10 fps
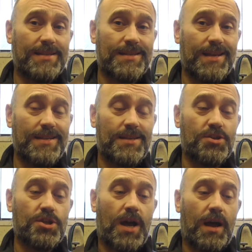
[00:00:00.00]
It's nice
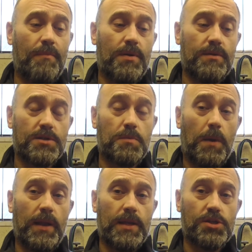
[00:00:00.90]
and sharp,
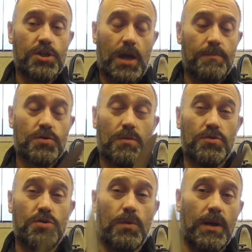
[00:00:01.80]
spine is sharp, so
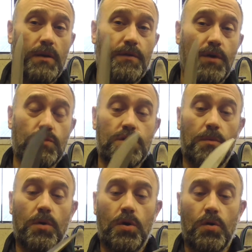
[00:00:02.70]
I'm sure it'll throw
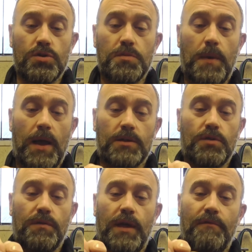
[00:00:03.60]
some good
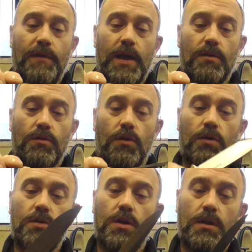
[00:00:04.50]
sparks off that ferro
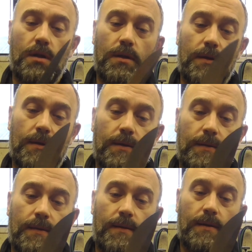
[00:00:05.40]
rod.
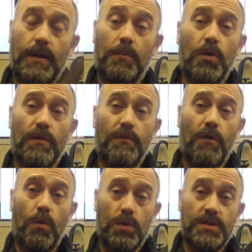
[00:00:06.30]
And I'm looking
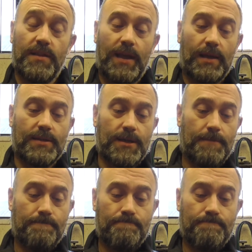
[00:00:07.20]
forward to that.